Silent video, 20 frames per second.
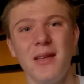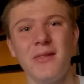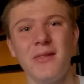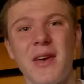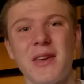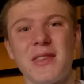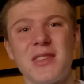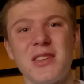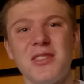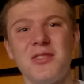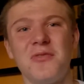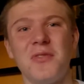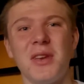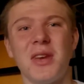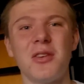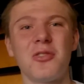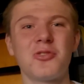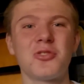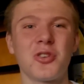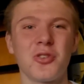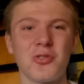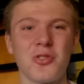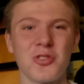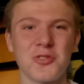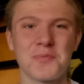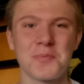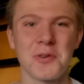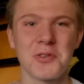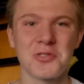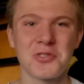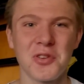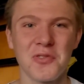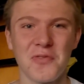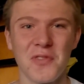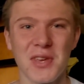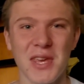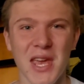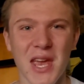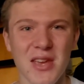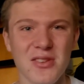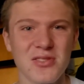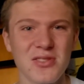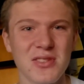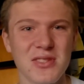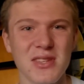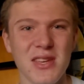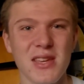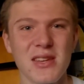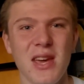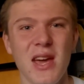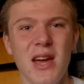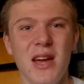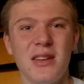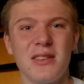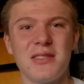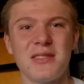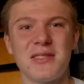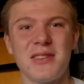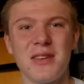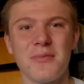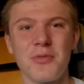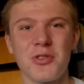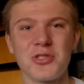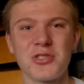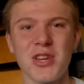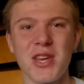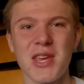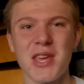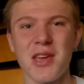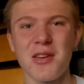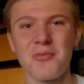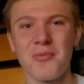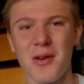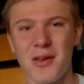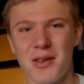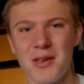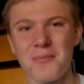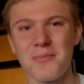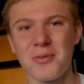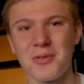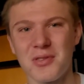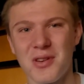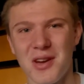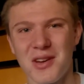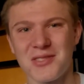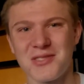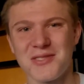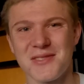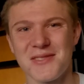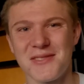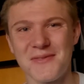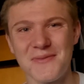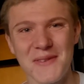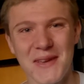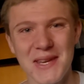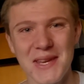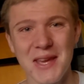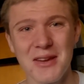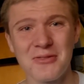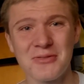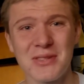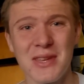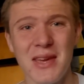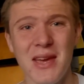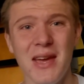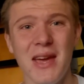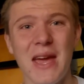like this video, turn those post notifications on to see more JK Running Productions videos,